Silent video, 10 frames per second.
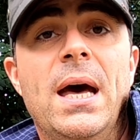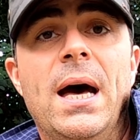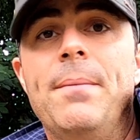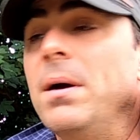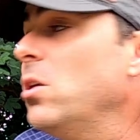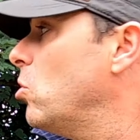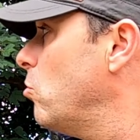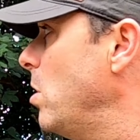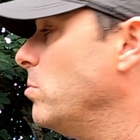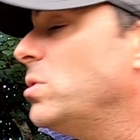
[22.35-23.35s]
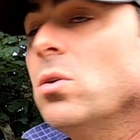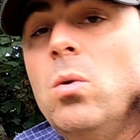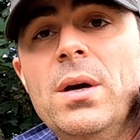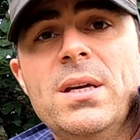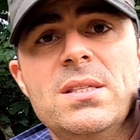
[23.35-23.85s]
um, and grow to
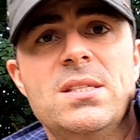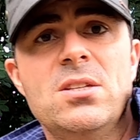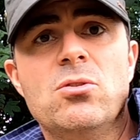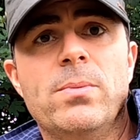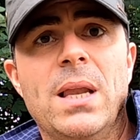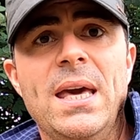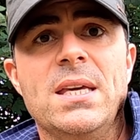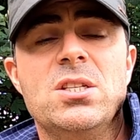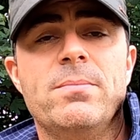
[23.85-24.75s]
quite considerable age.